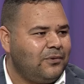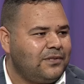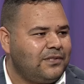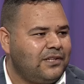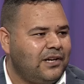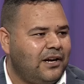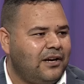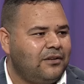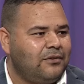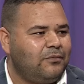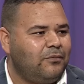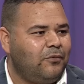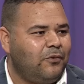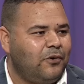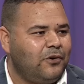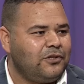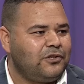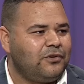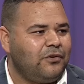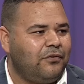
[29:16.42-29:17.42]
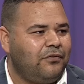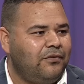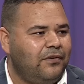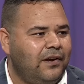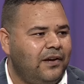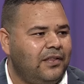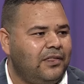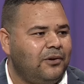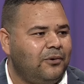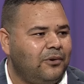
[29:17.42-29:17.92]
we start Voice of
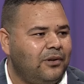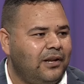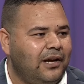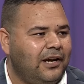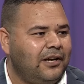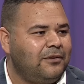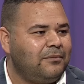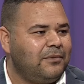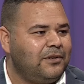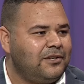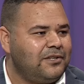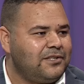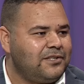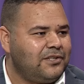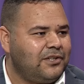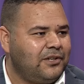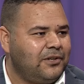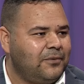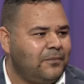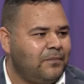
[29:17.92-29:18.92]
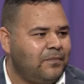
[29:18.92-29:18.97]
Faith online ministry,